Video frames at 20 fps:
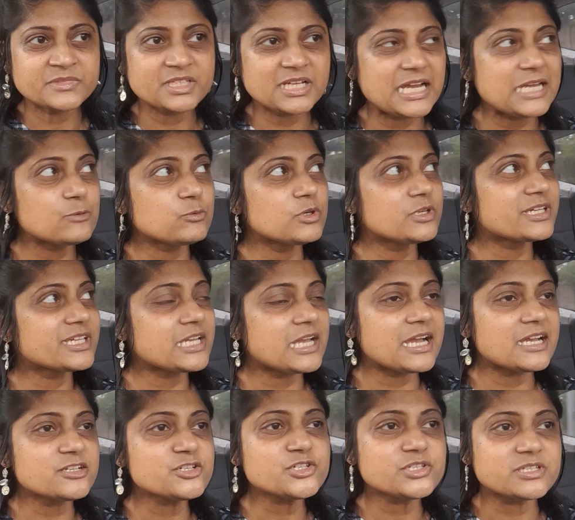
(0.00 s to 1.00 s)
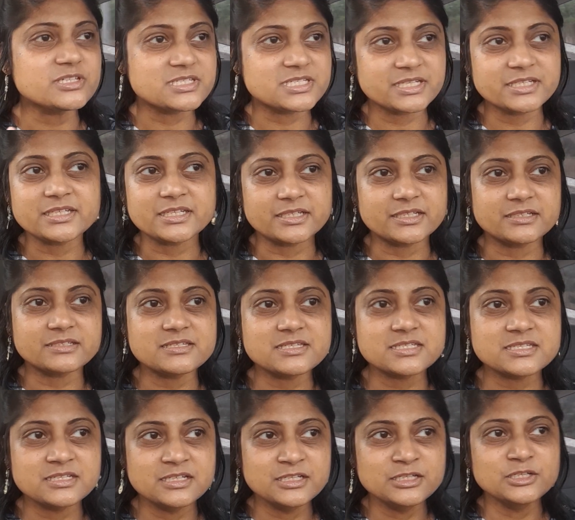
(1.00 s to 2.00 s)
I will cash the
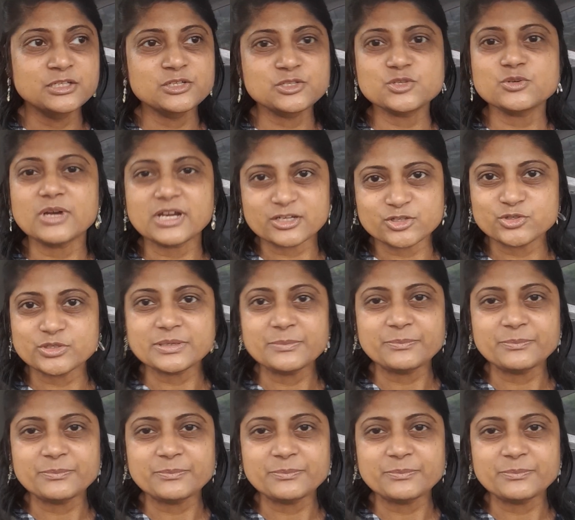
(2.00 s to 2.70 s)
tickets to actually